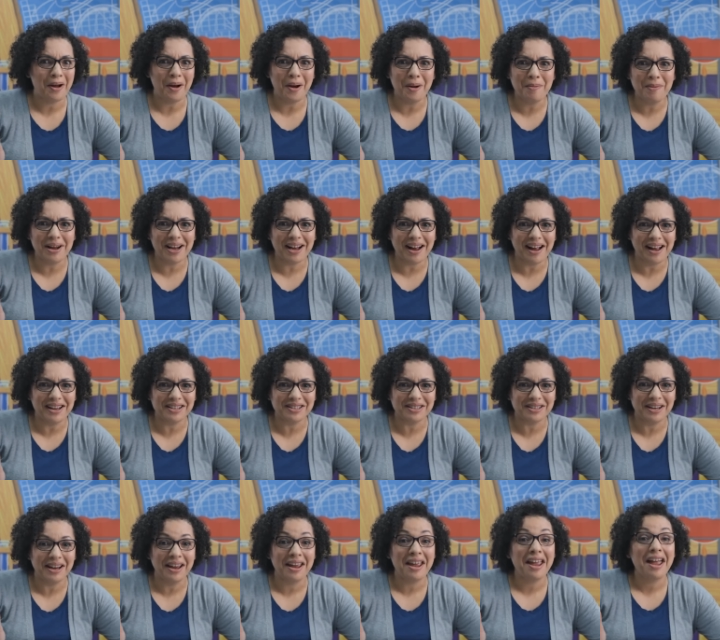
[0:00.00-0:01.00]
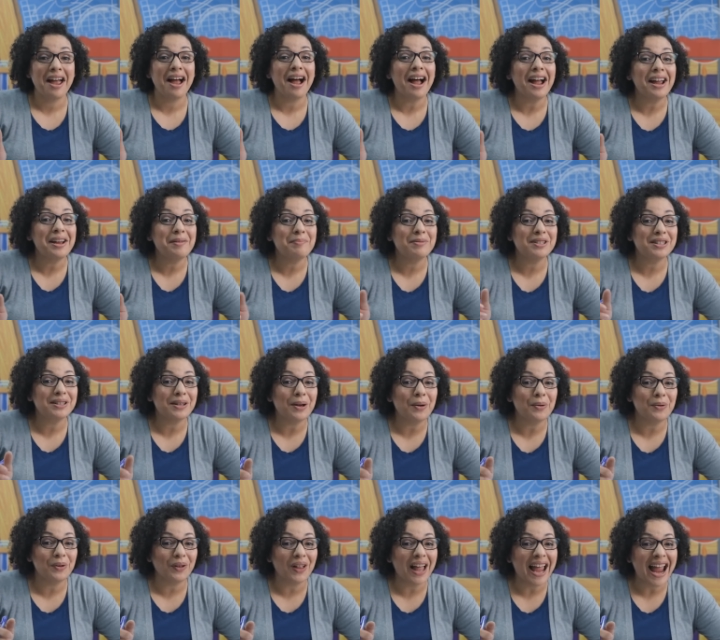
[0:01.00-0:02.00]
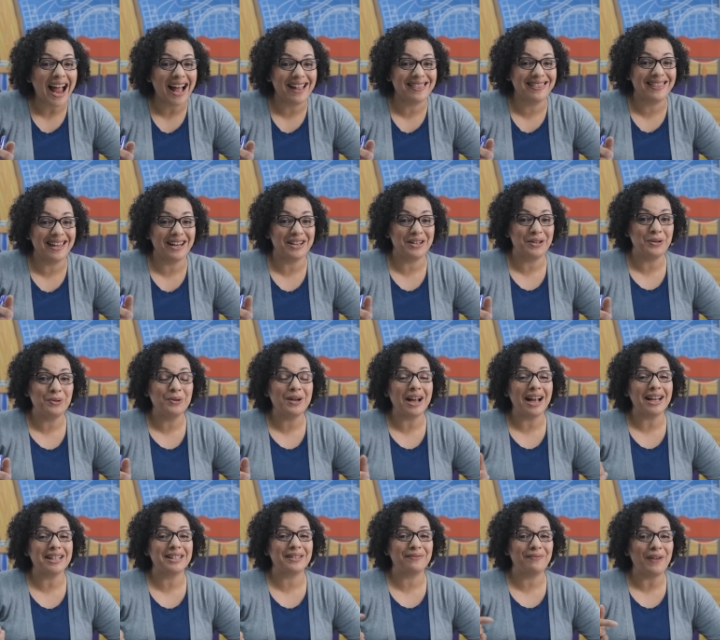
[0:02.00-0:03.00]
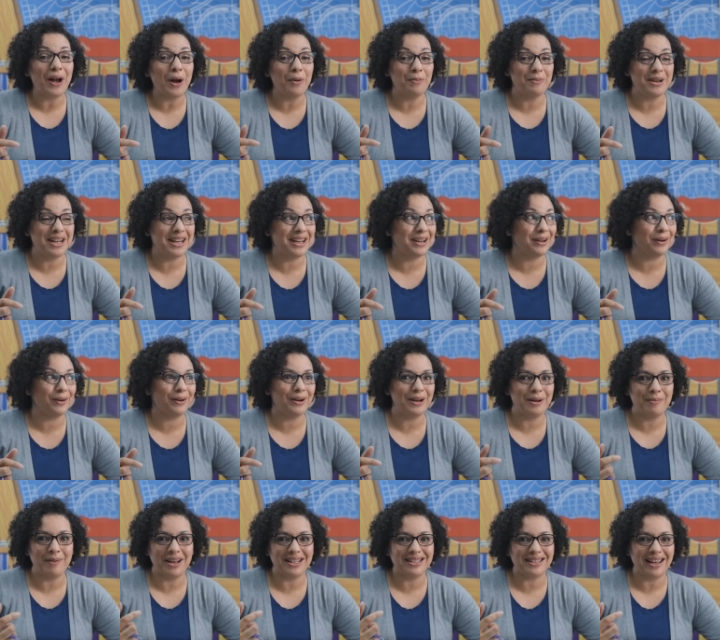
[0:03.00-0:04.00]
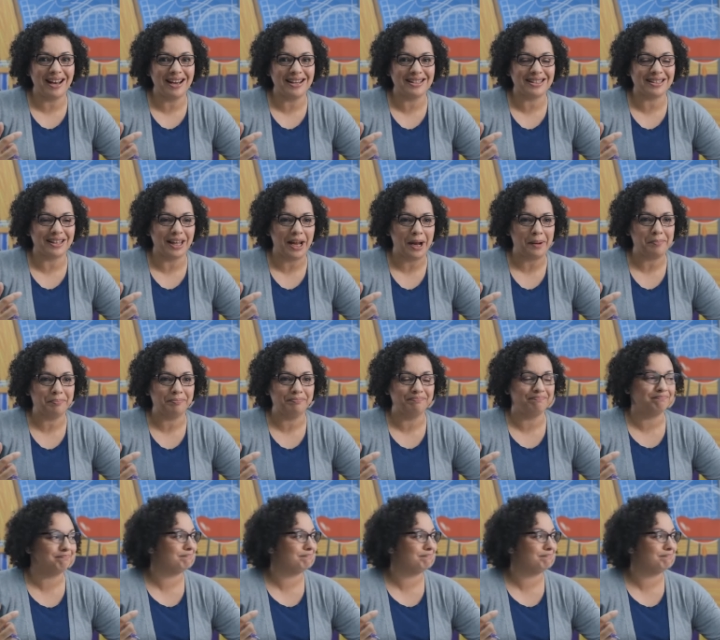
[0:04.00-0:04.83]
Oh my gosh, I am so glad that you guys found me here in my science lab.